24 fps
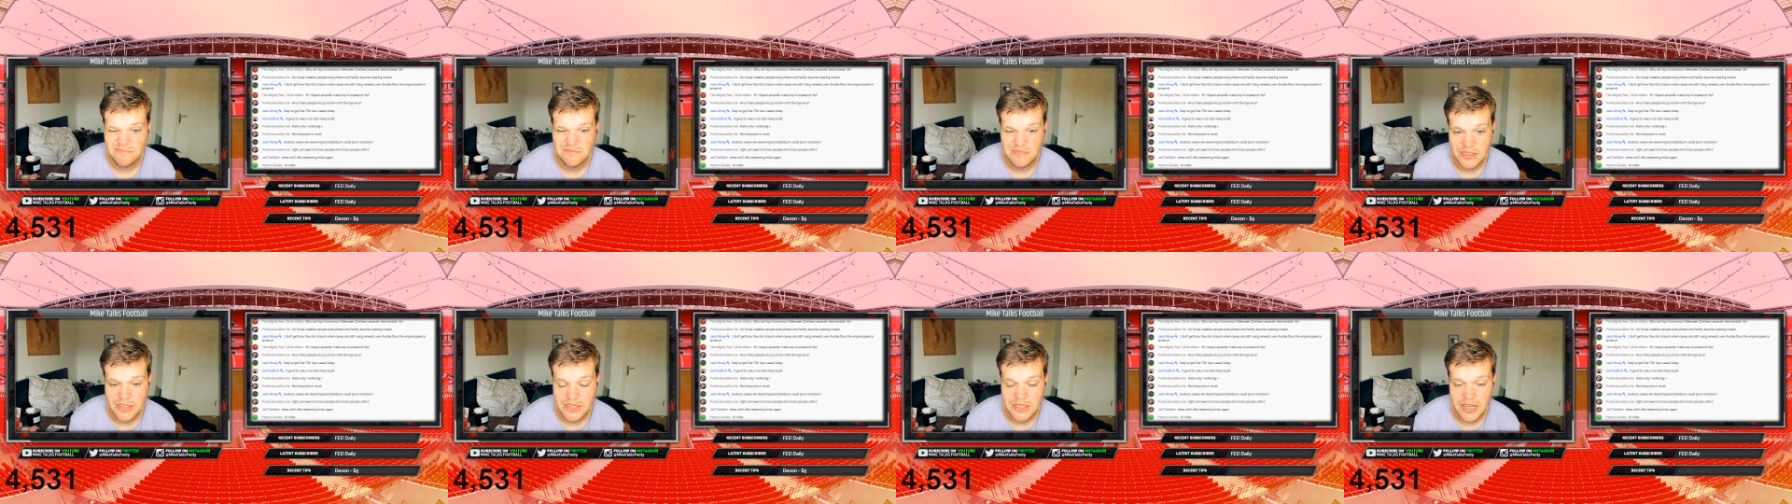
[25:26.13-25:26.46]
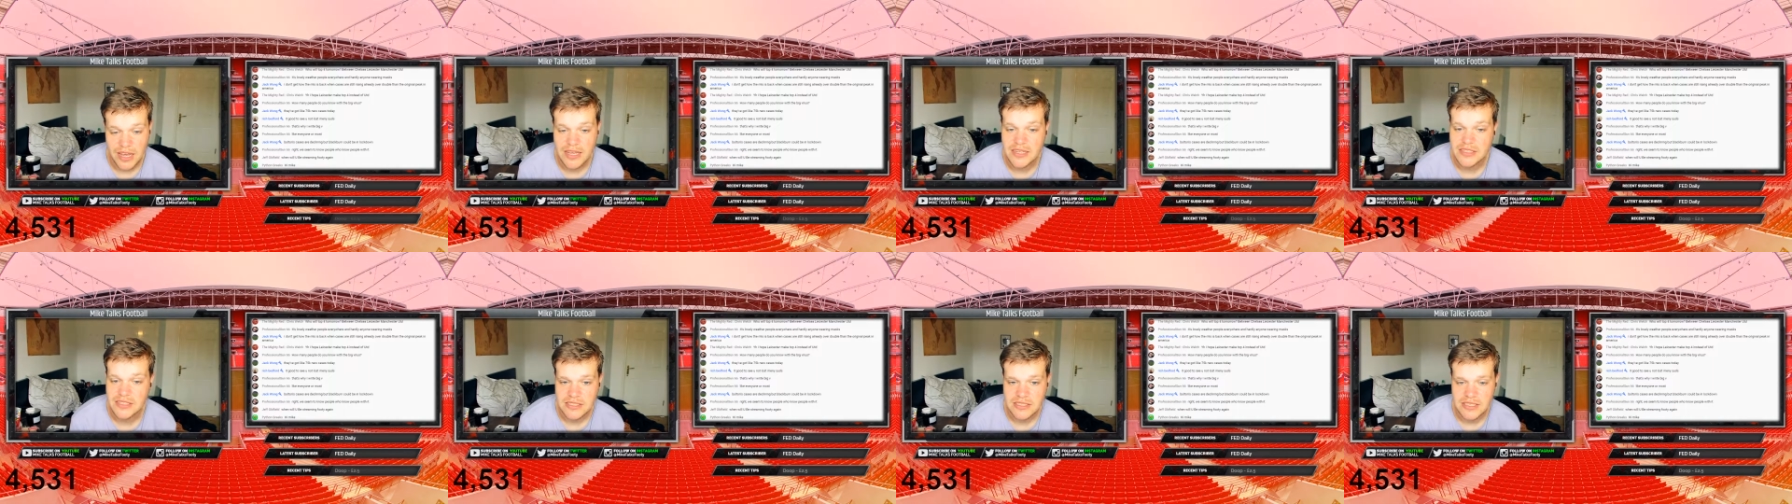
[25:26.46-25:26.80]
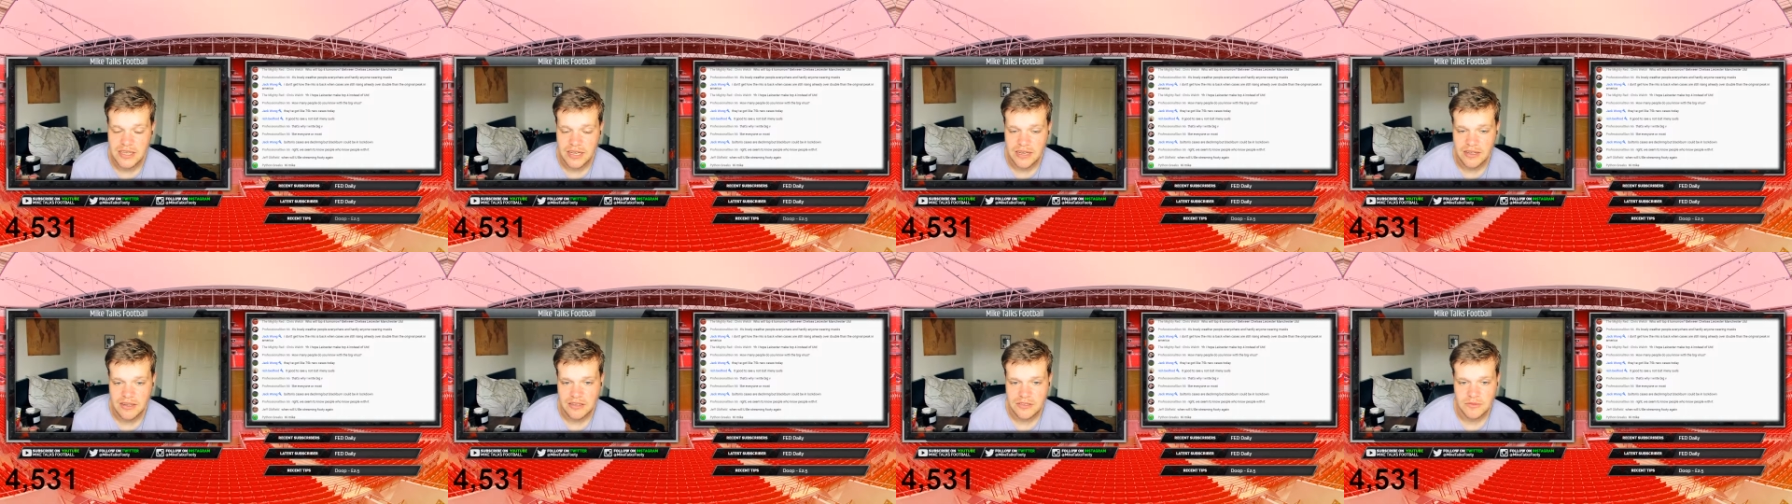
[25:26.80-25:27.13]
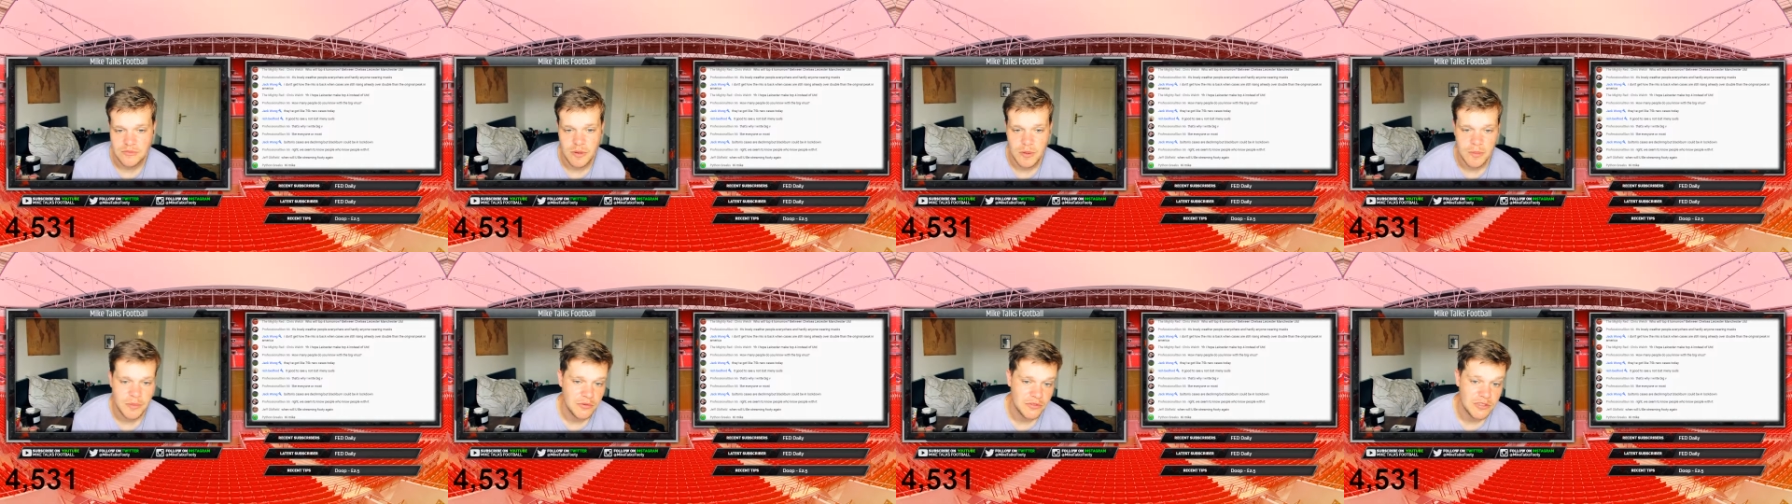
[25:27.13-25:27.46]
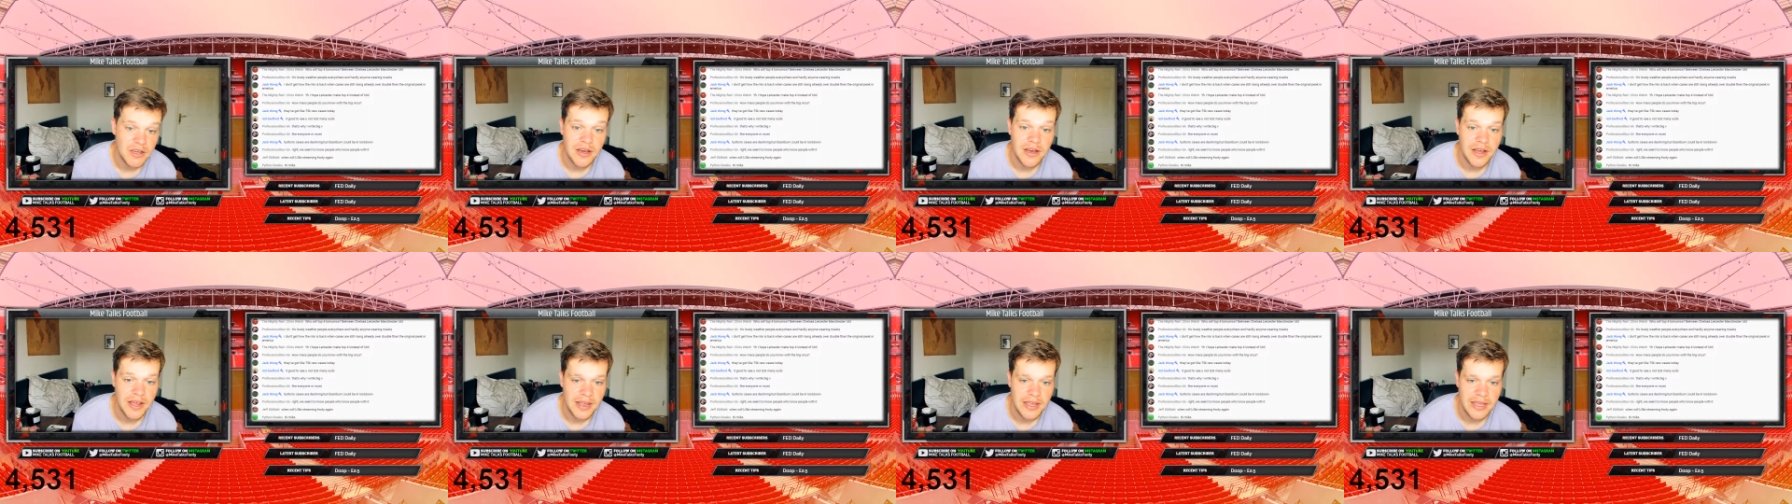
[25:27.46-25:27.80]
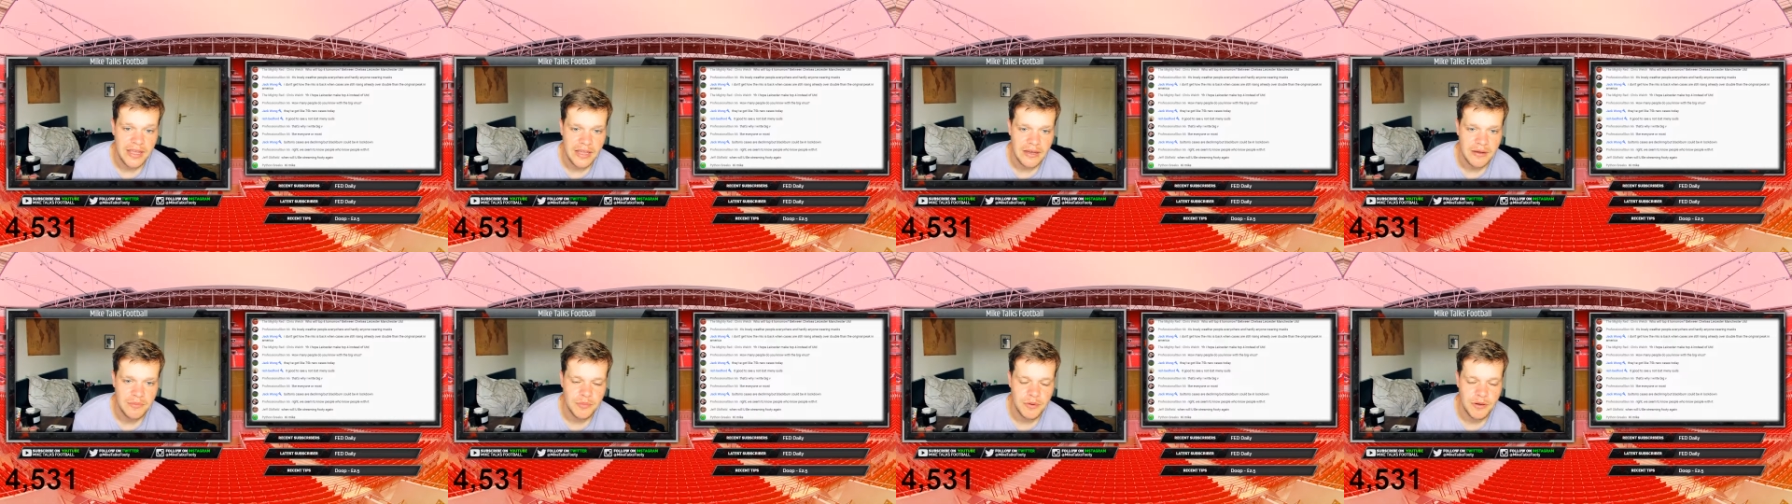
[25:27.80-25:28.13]
there's cases here, there's people dying
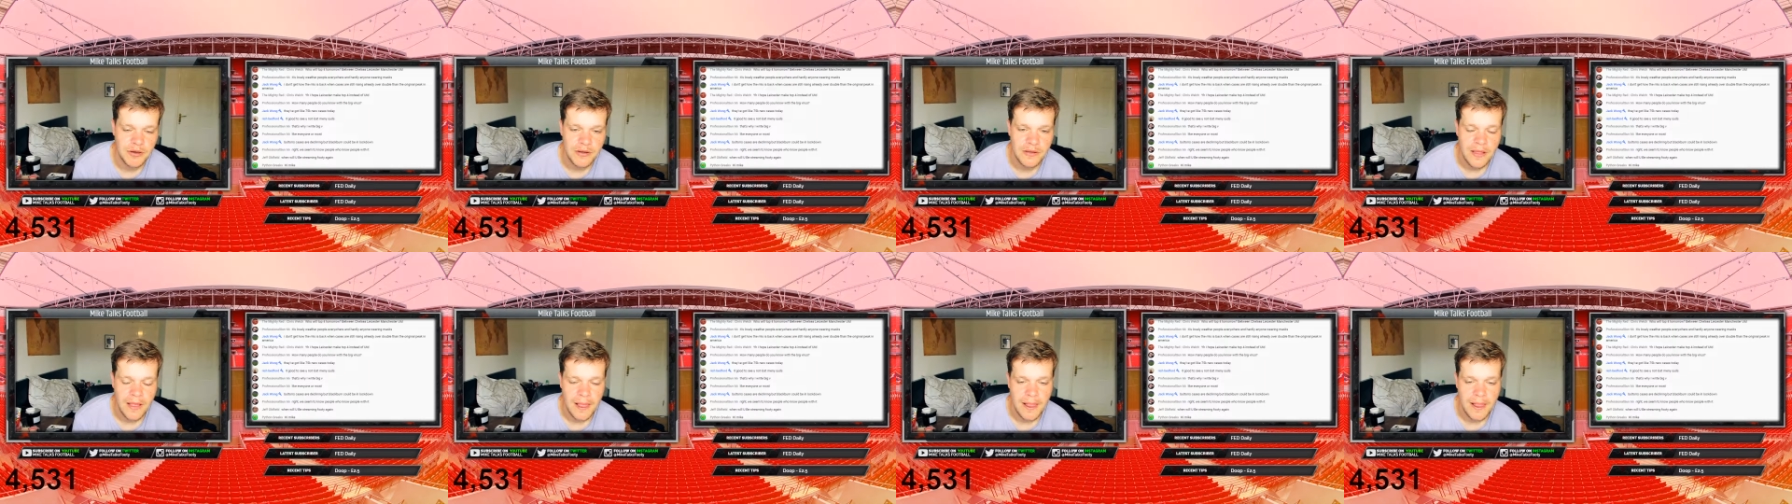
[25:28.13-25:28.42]
here, but